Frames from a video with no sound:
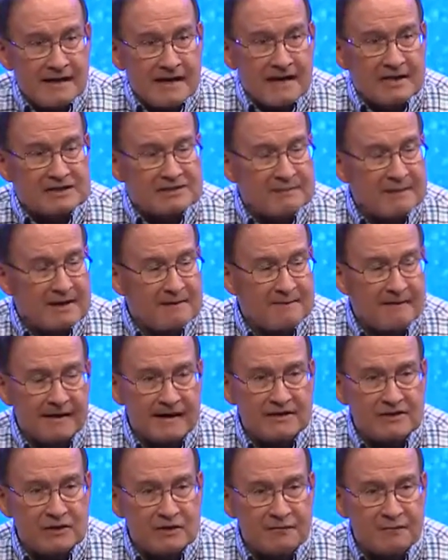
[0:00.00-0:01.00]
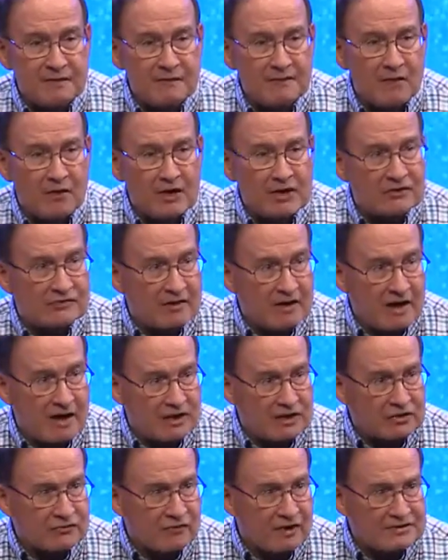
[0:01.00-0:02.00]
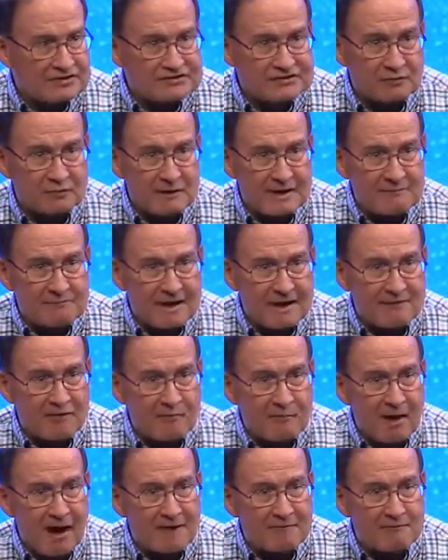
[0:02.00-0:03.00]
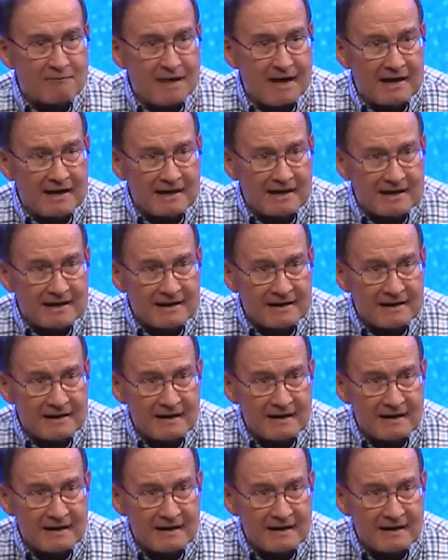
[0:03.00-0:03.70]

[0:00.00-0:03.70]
And despite the fact I do 300-400 crunches a week, I have a pot belly.